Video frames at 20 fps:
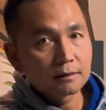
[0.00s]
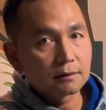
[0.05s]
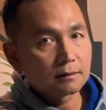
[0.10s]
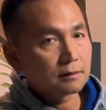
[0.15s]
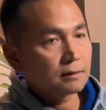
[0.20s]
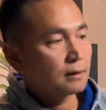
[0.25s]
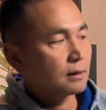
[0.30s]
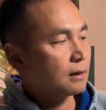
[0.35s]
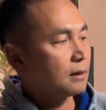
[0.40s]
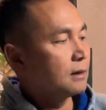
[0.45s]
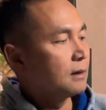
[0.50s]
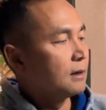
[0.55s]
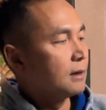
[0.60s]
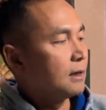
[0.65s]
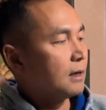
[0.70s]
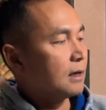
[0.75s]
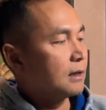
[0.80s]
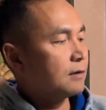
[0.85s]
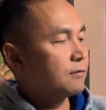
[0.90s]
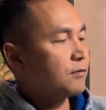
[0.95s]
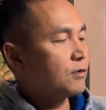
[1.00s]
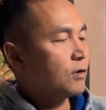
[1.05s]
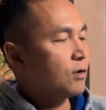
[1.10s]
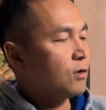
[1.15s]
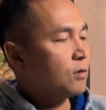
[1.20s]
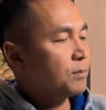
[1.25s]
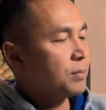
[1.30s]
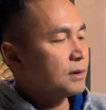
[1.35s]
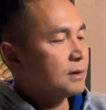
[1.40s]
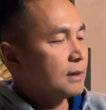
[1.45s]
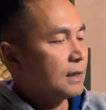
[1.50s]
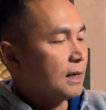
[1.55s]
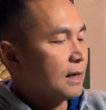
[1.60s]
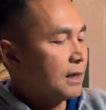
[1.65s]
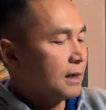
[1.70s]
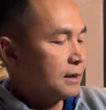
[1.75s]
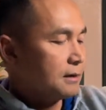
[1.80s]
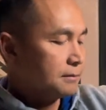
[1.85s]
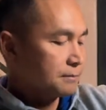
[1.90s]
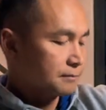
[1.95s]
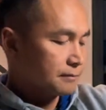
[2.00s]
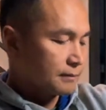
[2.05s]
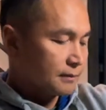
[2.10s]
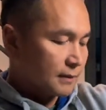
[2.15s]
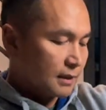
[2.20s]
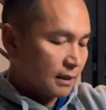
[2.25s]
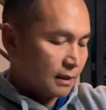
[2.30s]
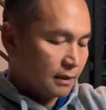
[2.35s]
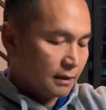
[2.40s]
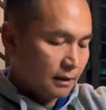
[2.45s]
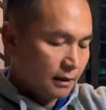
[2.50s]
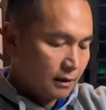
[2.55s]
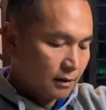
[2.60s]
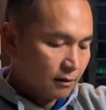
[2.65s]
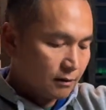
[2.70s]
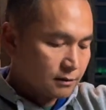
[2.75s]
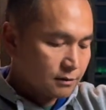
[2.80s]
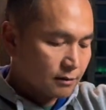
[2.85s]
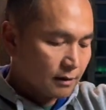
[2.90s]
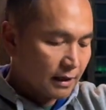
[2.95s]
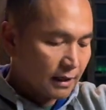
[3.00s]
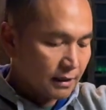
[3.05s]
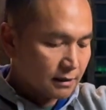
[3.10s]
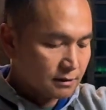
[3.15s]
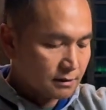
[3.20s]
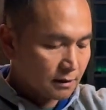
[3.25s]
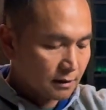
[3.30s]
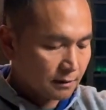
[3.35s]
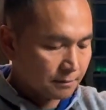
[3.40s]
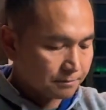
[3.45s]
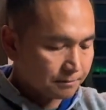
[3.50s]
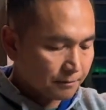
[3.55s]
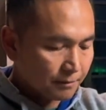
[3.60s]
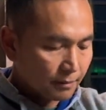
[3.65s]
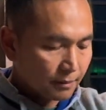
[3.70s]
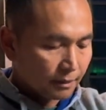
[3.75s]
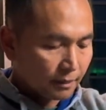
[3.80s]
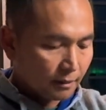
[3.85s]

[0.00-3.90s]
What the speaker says: Okay, and if you open that, and it also has some